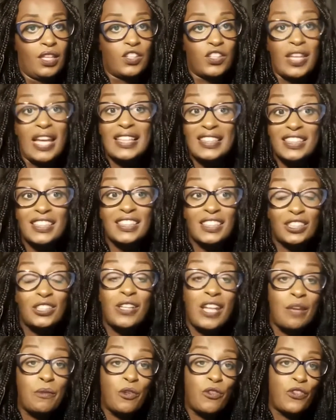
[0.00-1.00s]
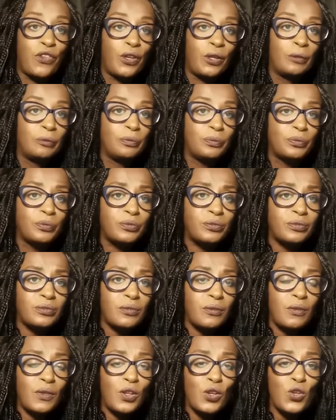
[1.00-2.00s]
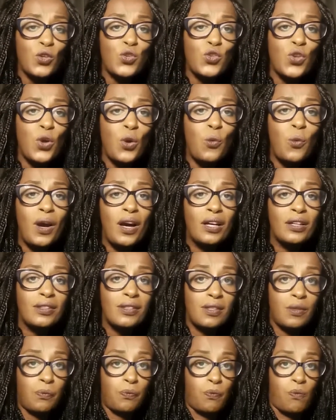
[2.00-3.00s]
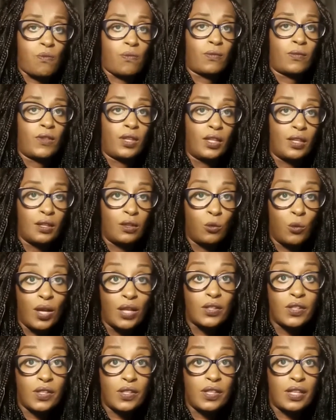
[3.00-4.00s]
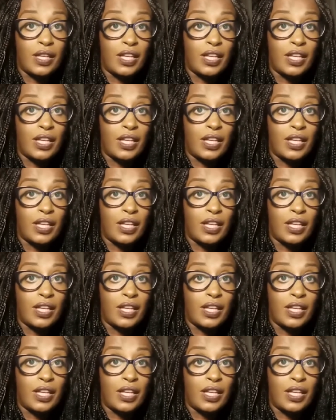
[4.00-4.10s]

That's just to name a few. So whilst St.